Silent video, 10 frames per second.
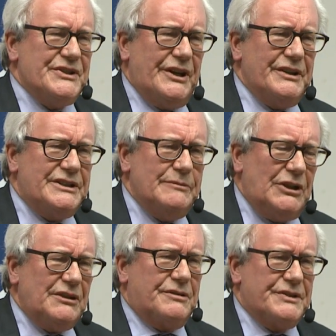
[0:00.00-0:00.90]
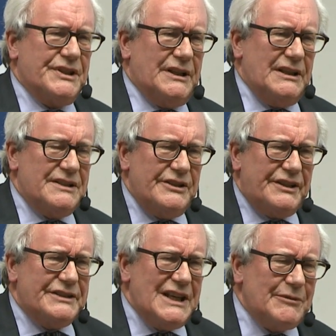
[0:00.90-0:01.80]
is not a democracy. It's
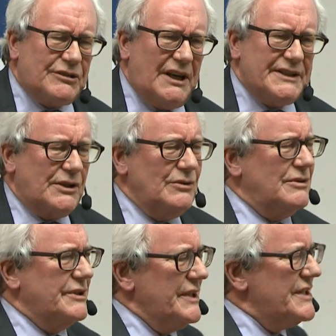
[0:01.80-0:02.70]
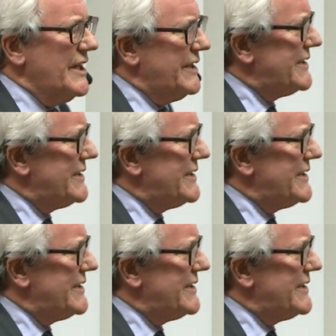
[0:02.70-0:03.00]
not a democratic organ, is it?